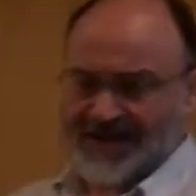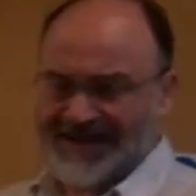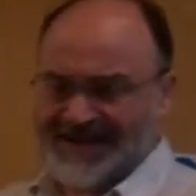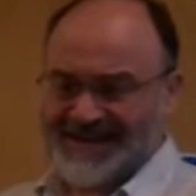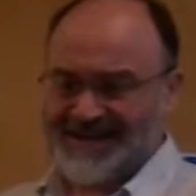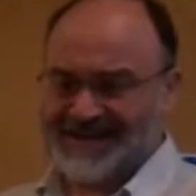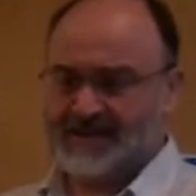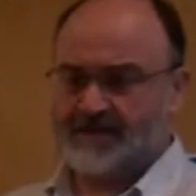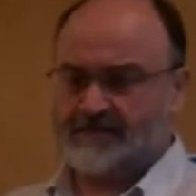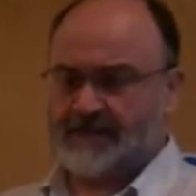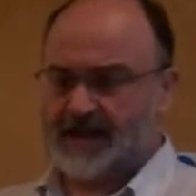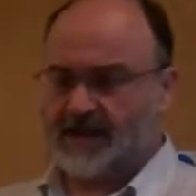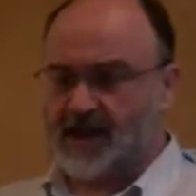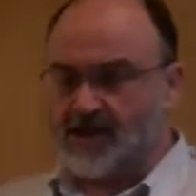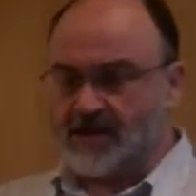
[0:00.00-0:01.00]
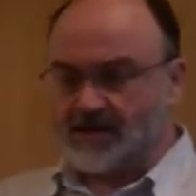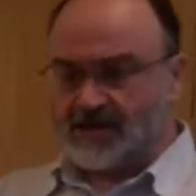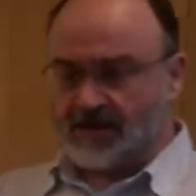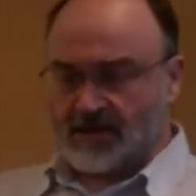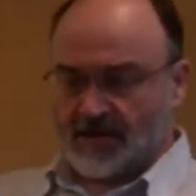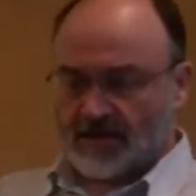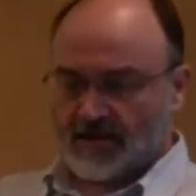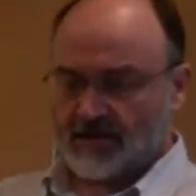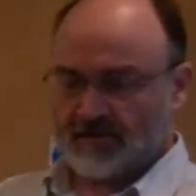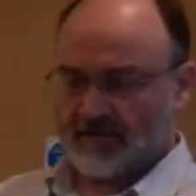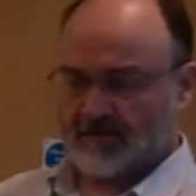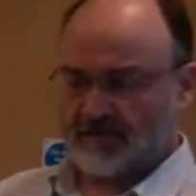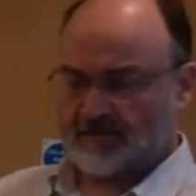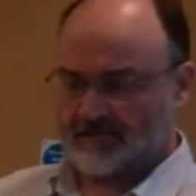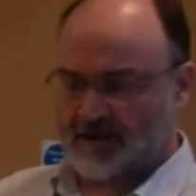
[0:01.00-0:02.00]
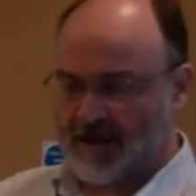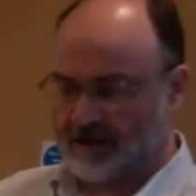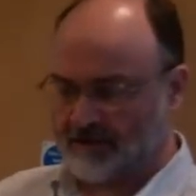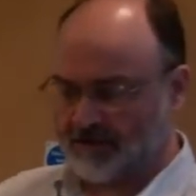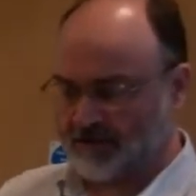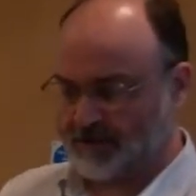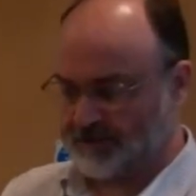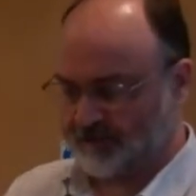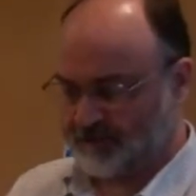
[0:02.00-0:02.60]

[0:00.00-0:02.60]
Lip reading: are a little bit underpowered.